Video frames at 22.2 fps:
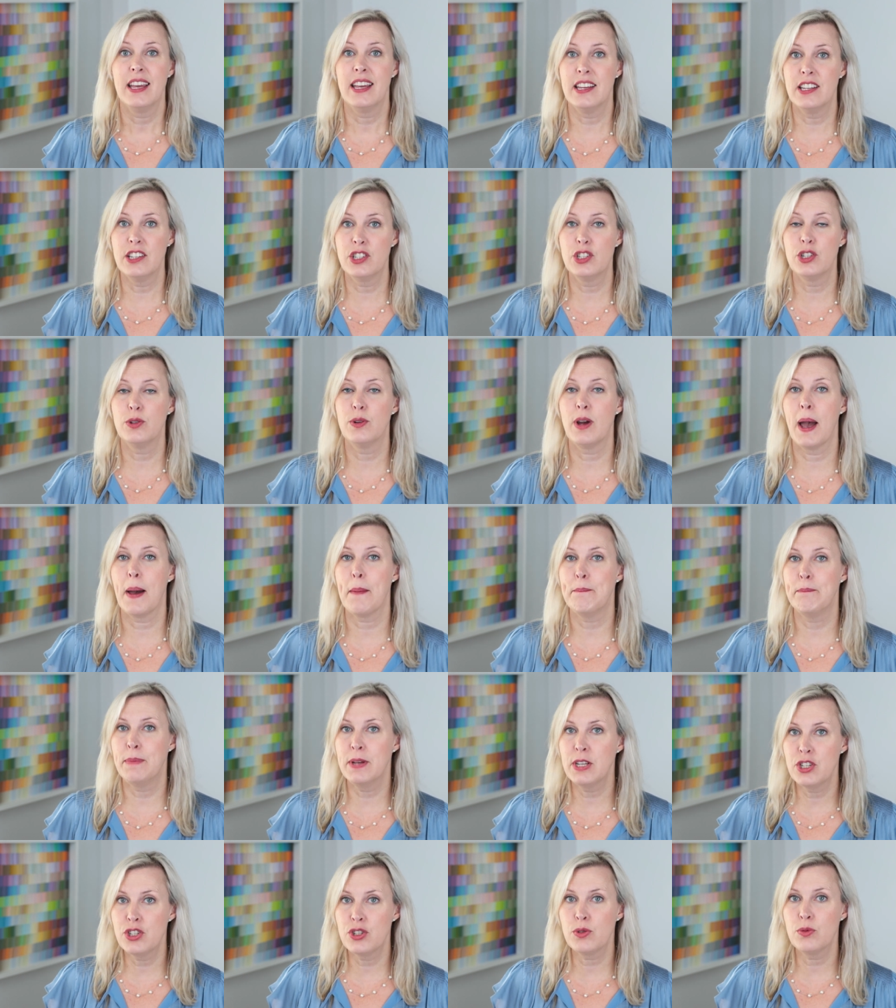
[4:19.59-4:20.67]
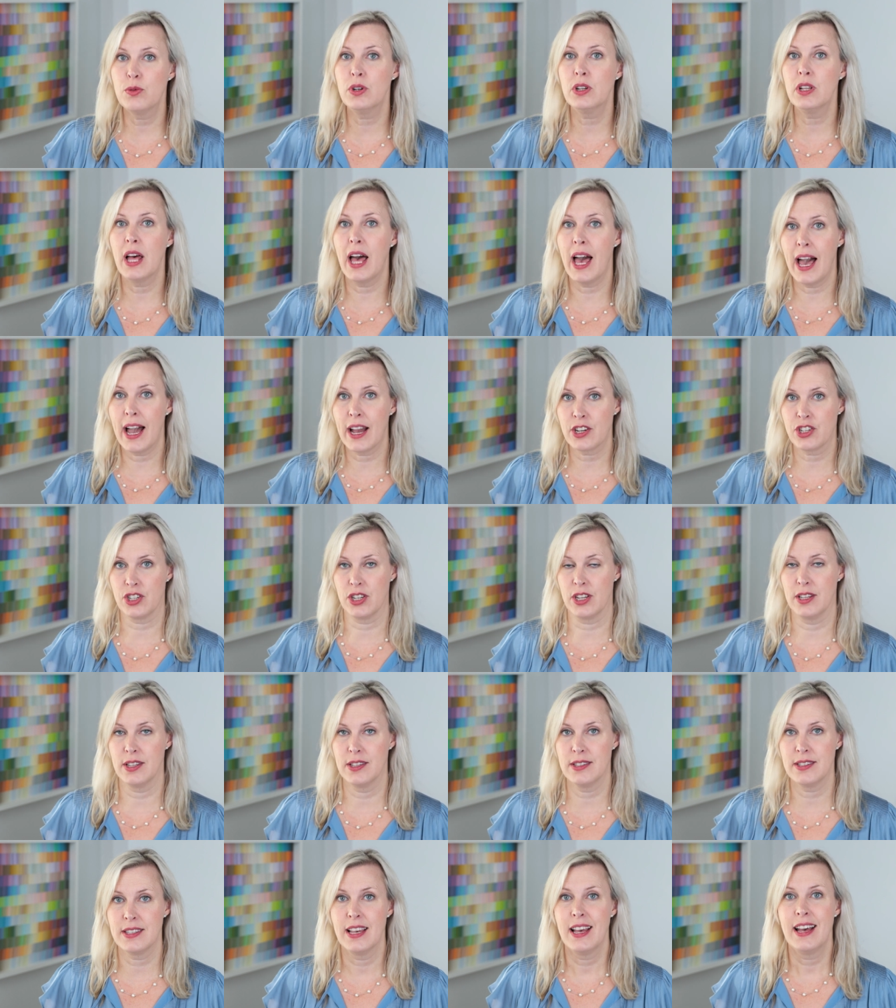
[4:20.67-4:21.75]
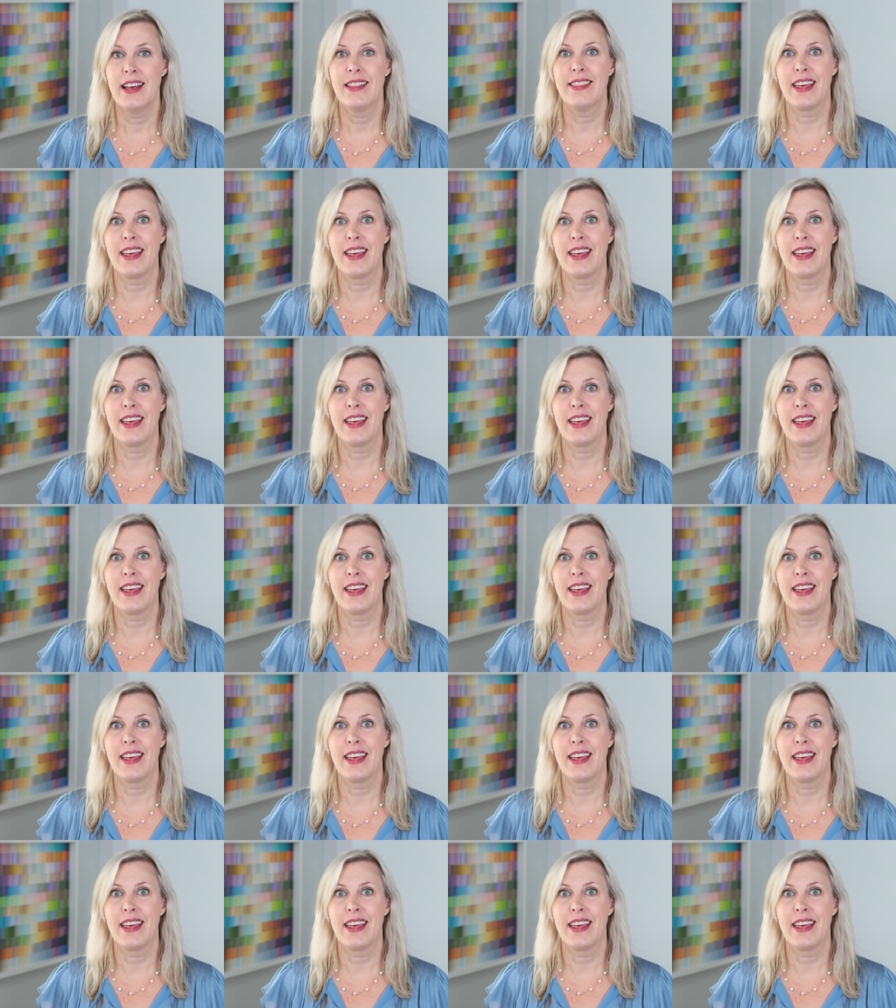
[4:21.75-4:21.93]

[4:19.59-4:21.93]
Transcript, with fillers: into habitual actions